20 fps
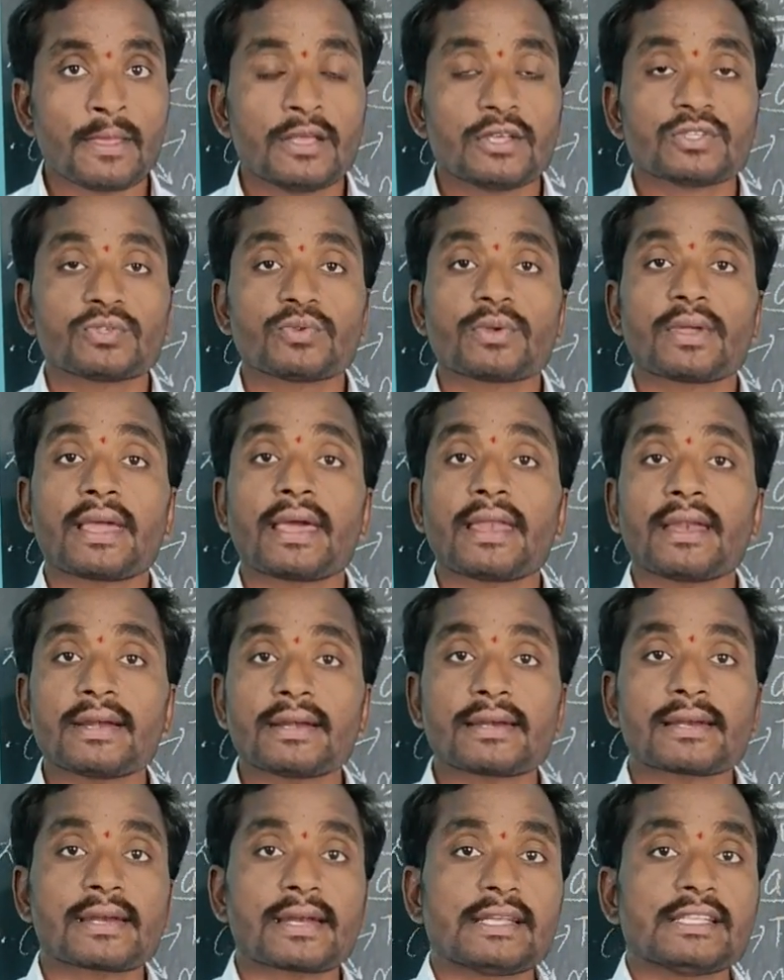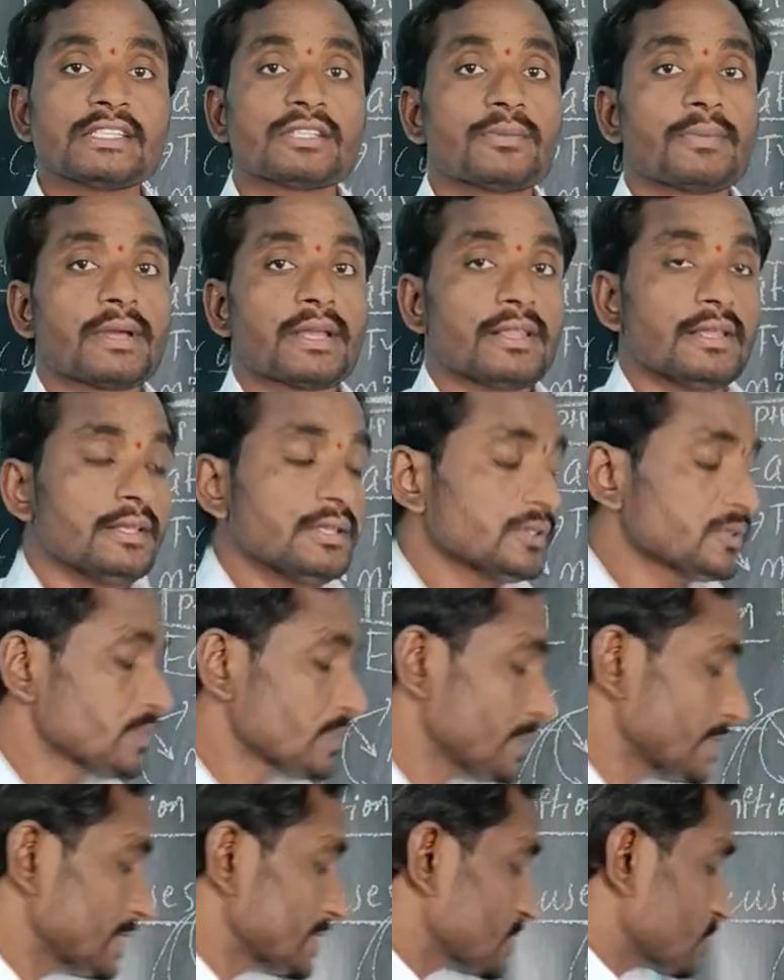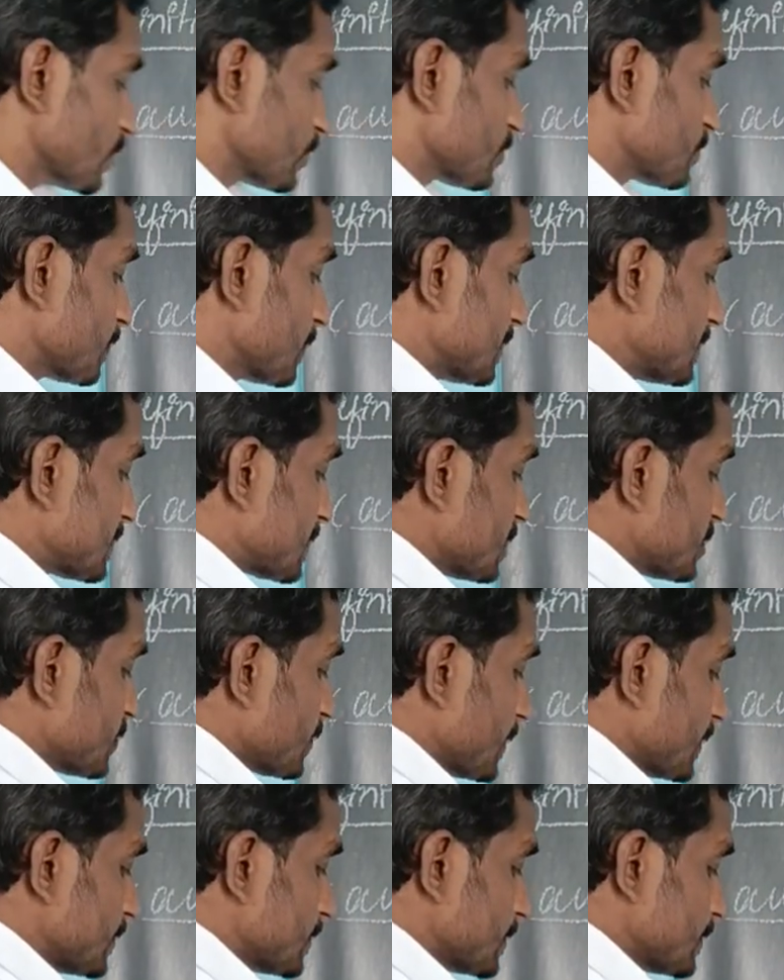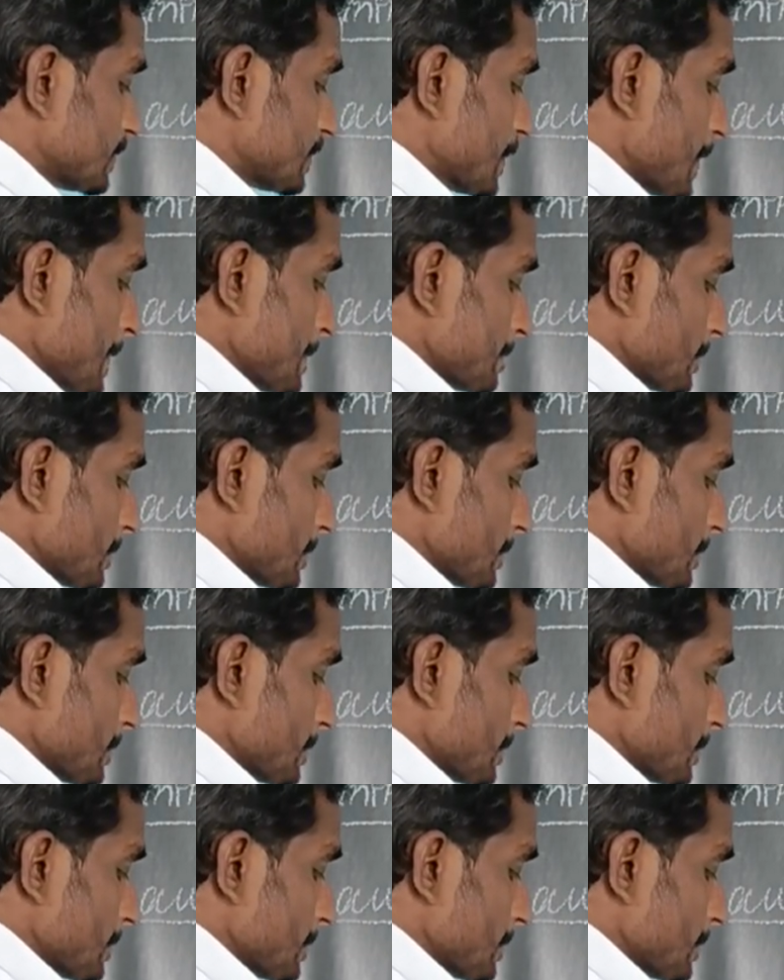so characterized by the, so there is Kussmaul's respirations,